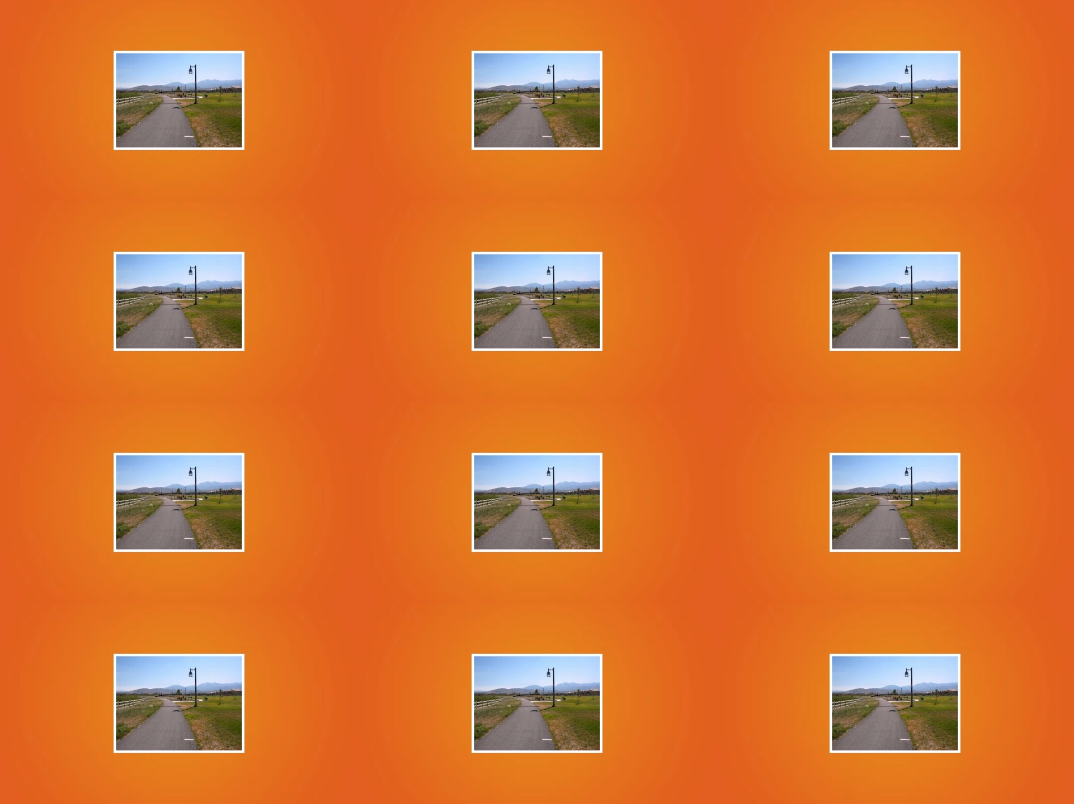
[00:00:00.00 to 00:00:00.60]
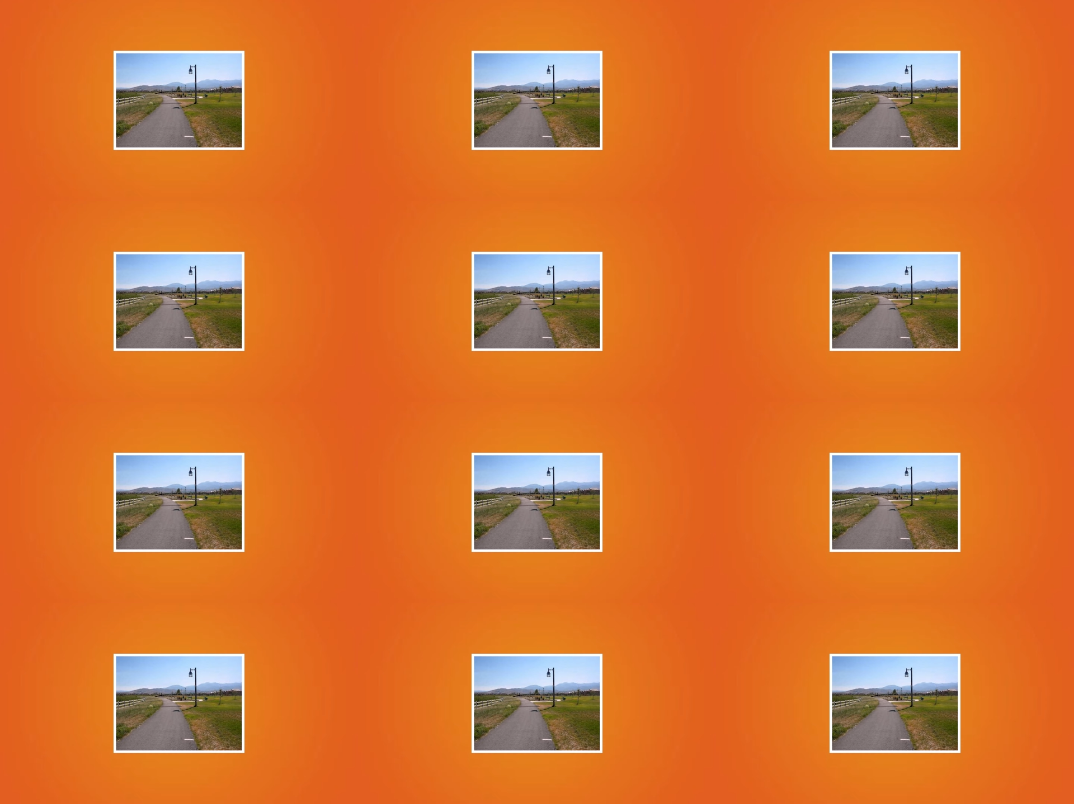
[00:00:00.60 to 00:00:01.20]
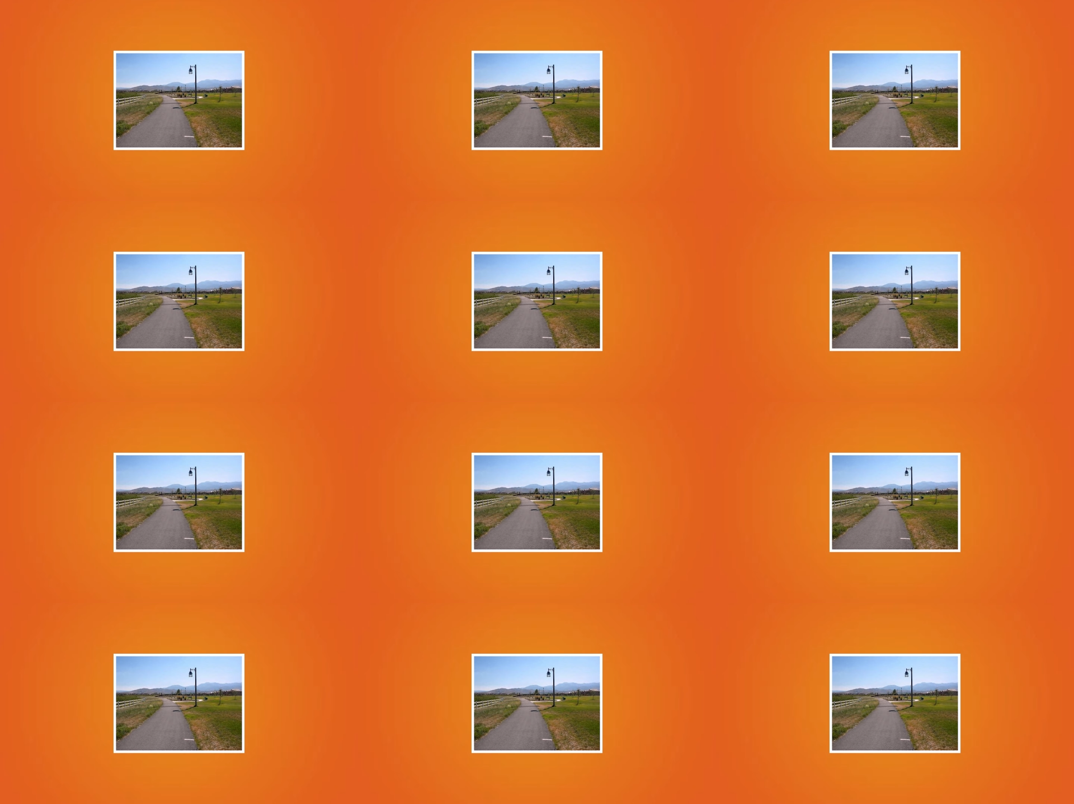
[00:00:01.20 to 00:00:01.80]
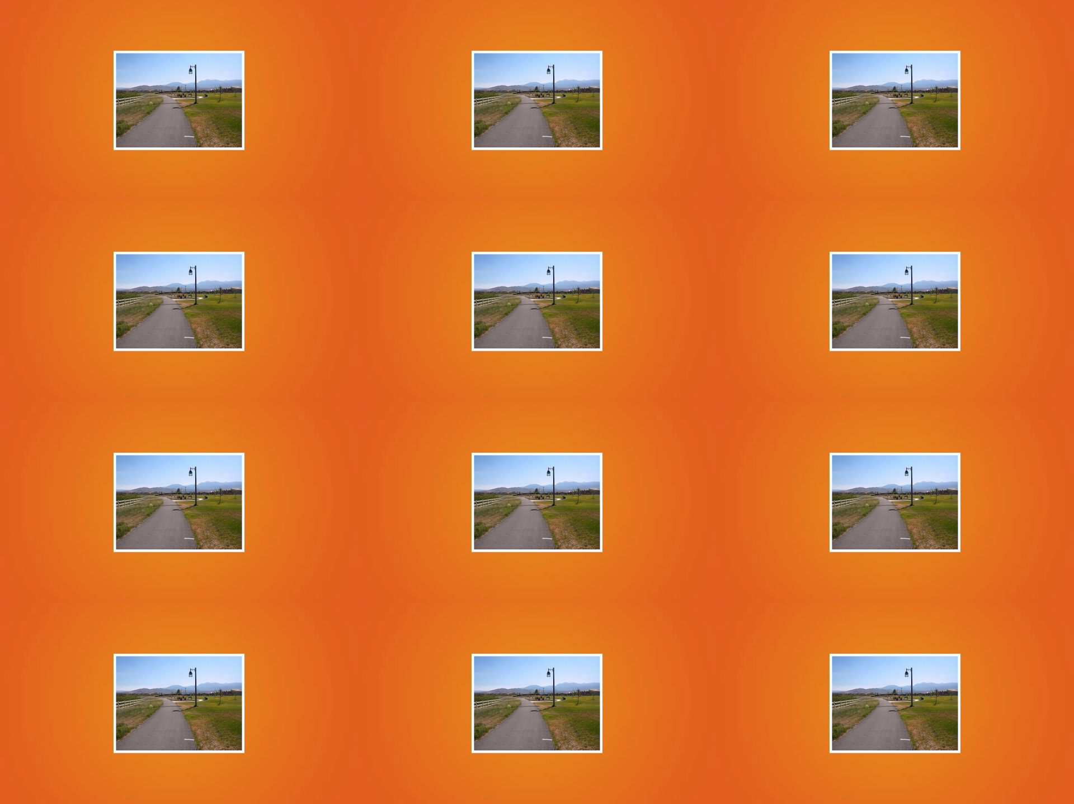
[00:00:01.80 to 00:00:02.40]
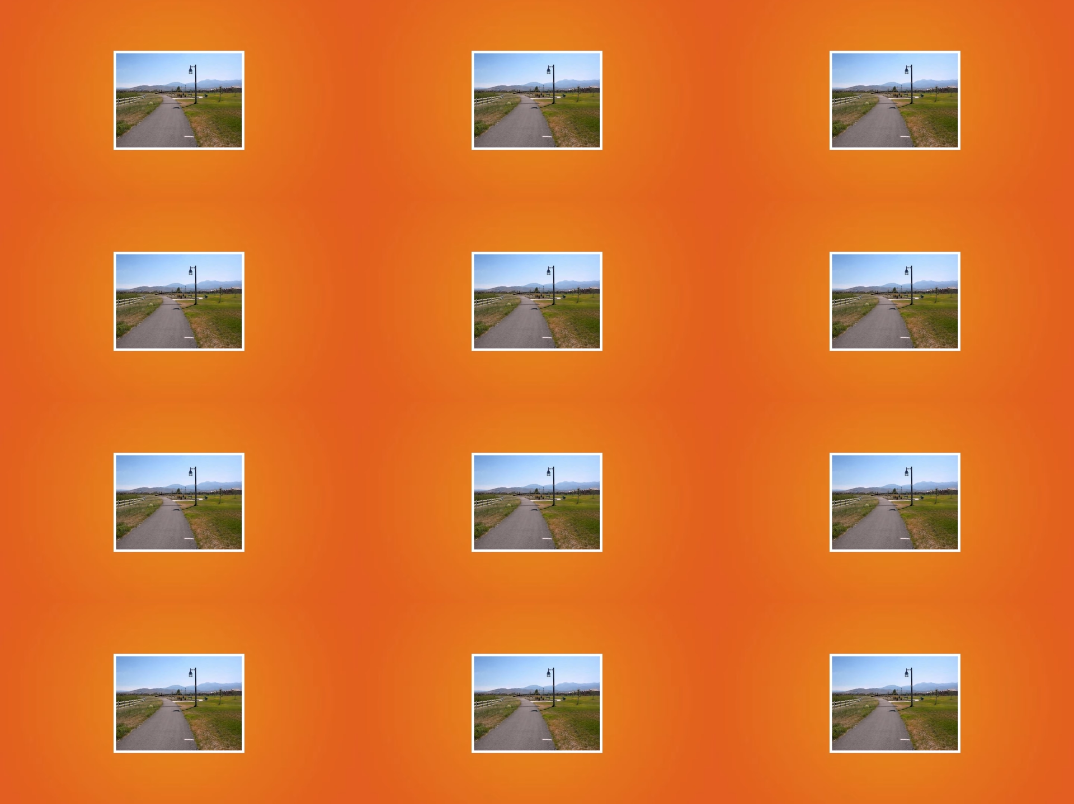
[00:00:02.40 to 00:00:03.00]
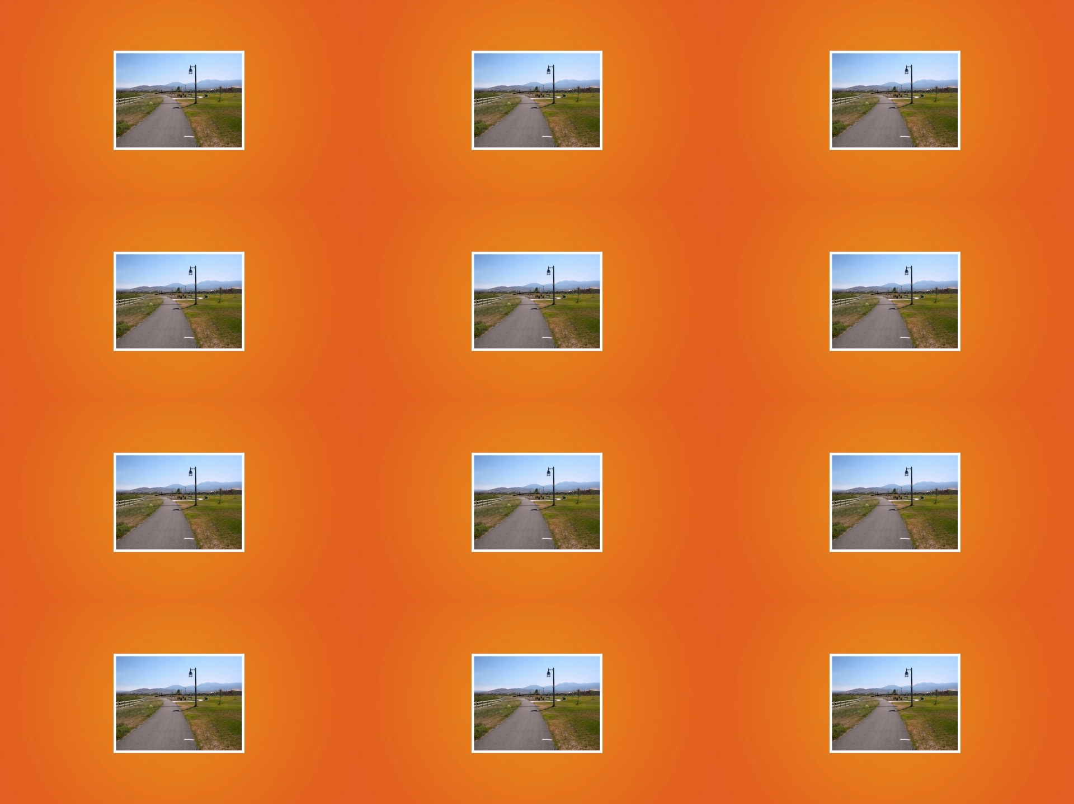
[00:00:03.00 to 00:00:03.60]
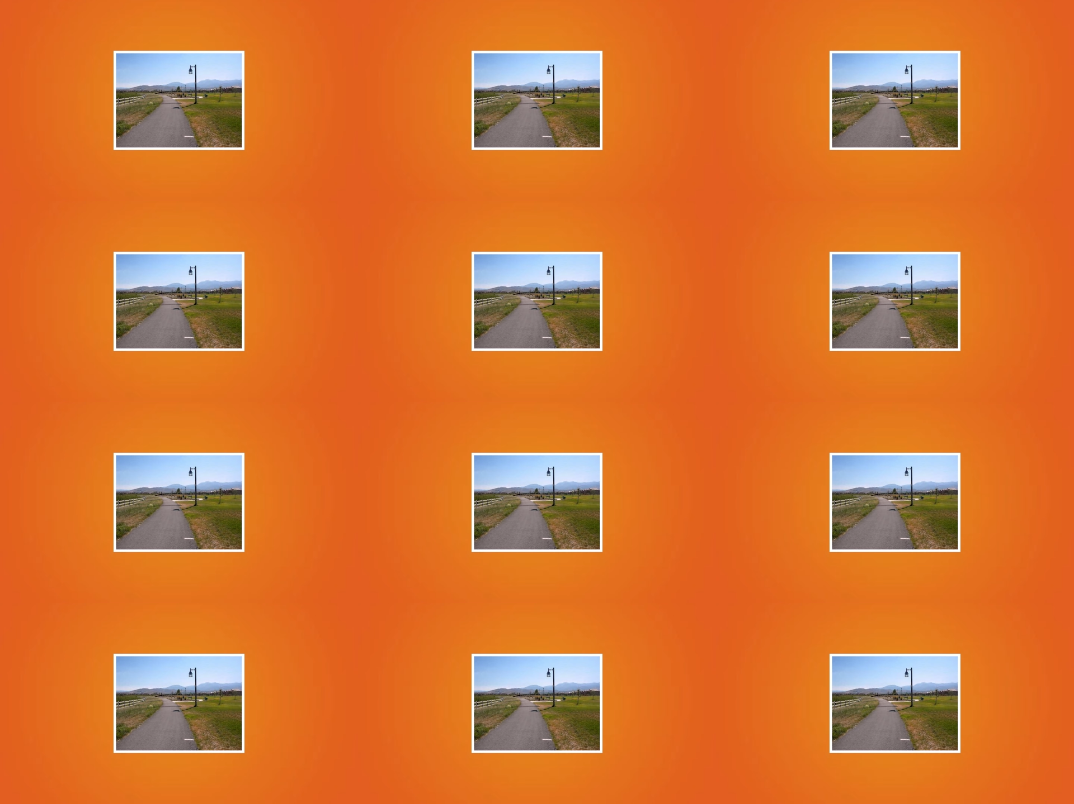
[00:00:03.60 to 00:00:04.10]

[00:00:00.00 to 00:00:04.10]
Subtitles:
No face is visible, so there are no lips to read.